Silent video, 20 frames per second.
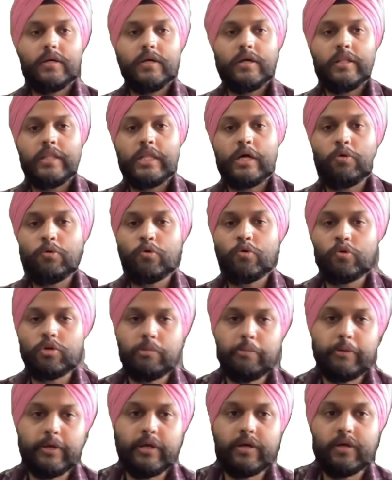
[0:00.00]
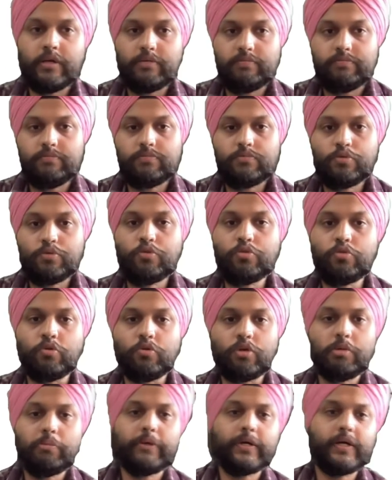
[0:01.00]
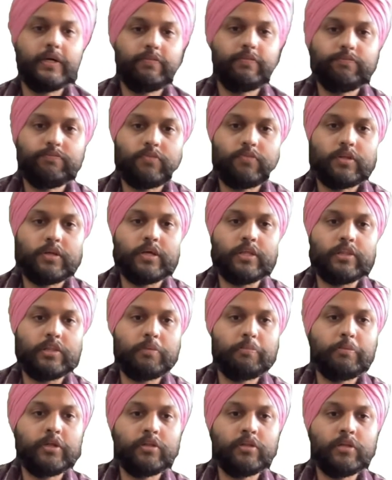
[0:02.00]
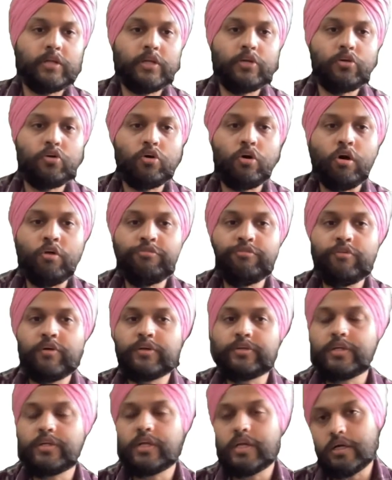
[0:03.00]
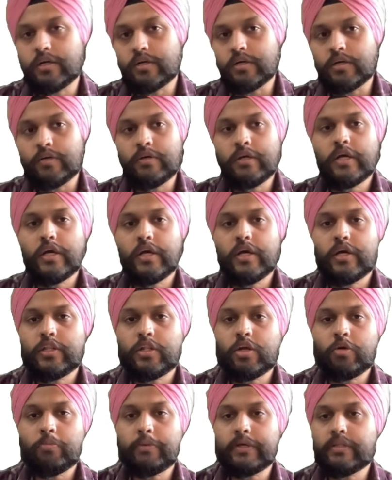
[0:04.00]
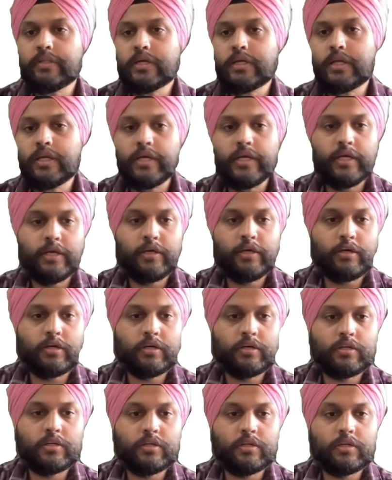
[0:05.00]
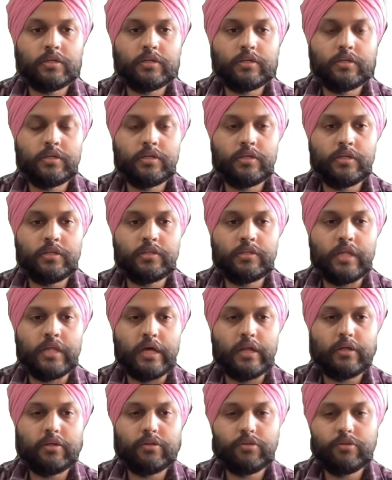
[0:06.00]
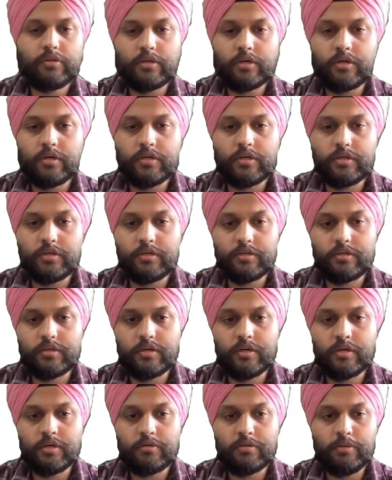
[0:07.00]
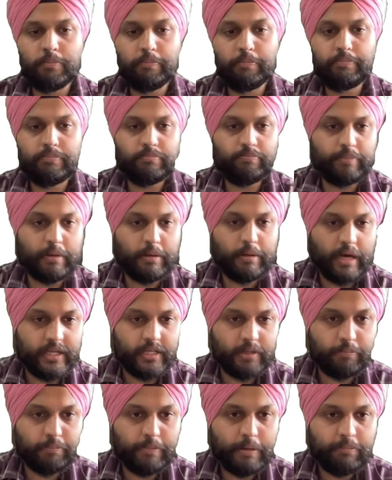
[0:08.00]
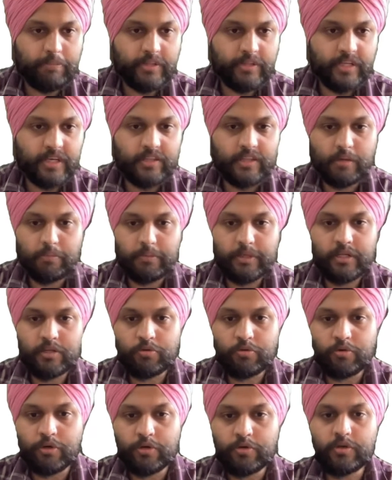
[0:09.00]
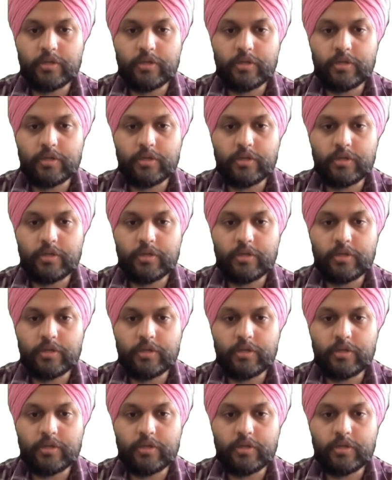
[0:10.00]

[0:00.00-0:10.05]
Now Gotabaya, who's Gotabaya? He's the president of Sri Lanka. Now basically there is I think BIMSTEC summit is going